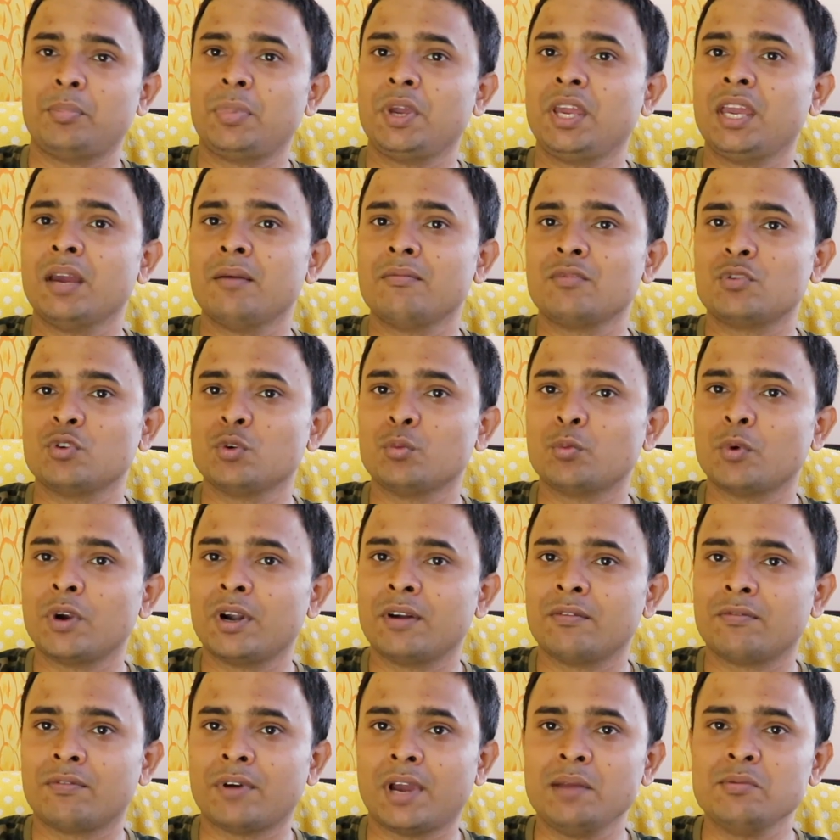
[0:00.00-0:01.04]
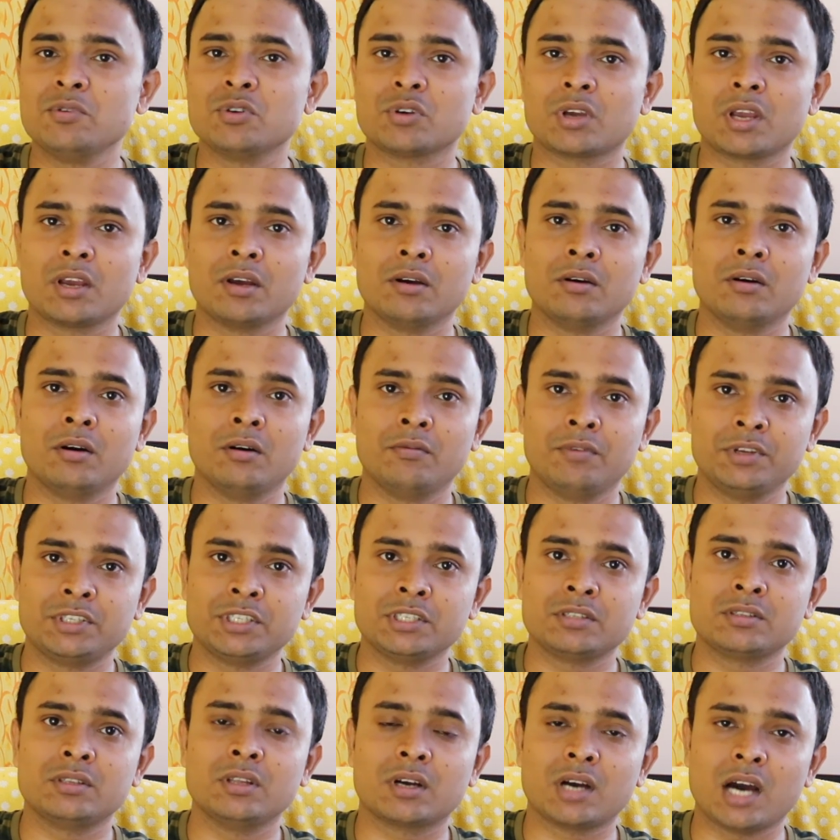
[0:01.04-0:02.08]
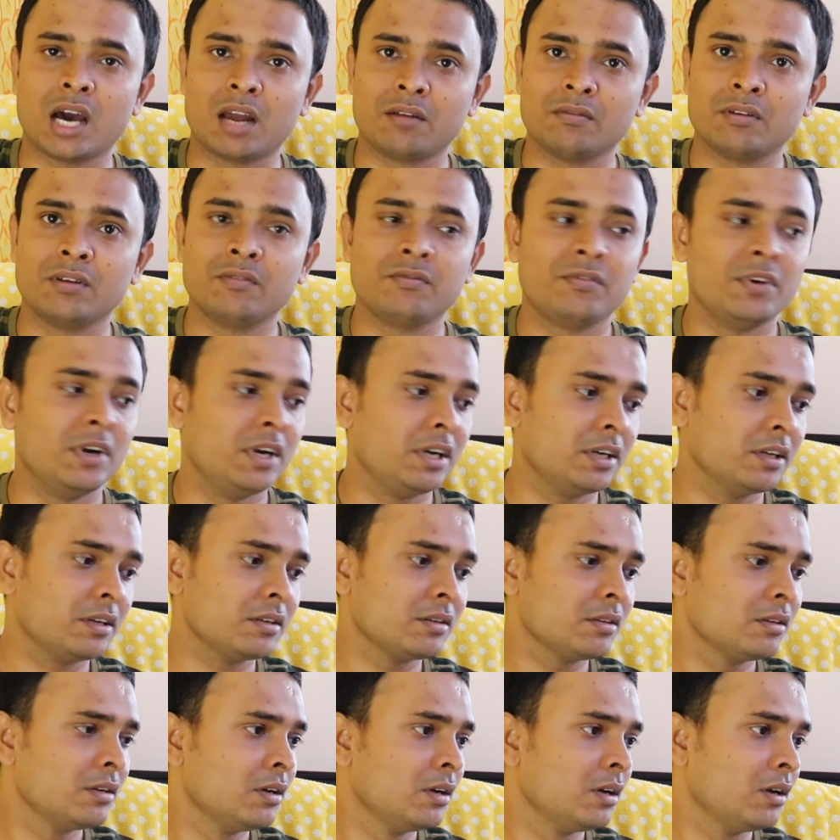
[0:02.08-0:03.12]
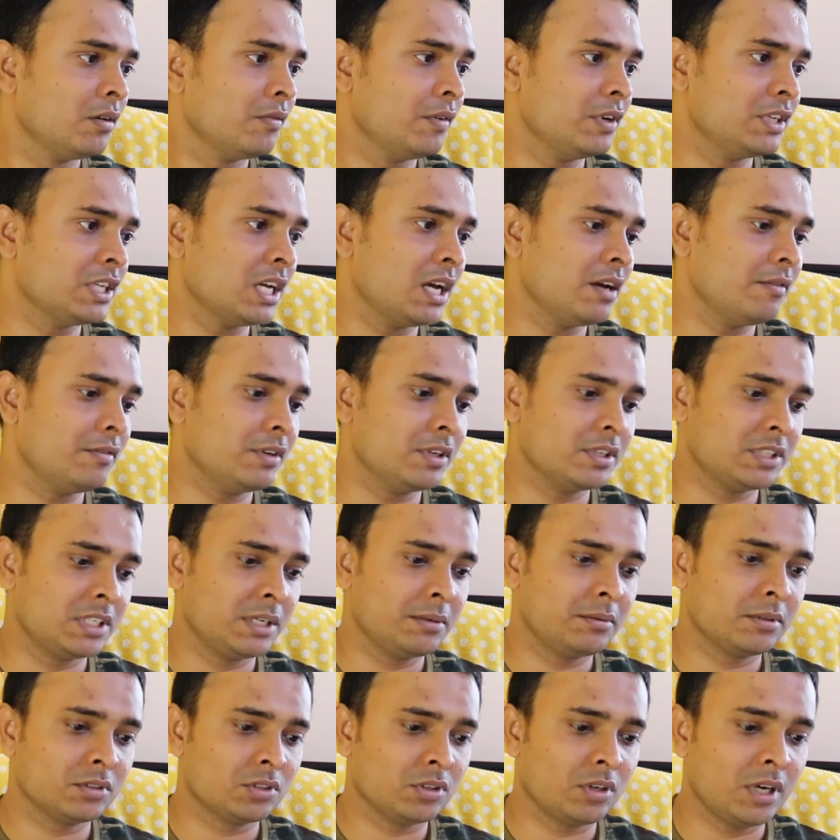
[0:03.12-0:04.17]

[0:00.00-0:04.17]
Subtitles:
PM 2.5 which is the carbon filter which I have received.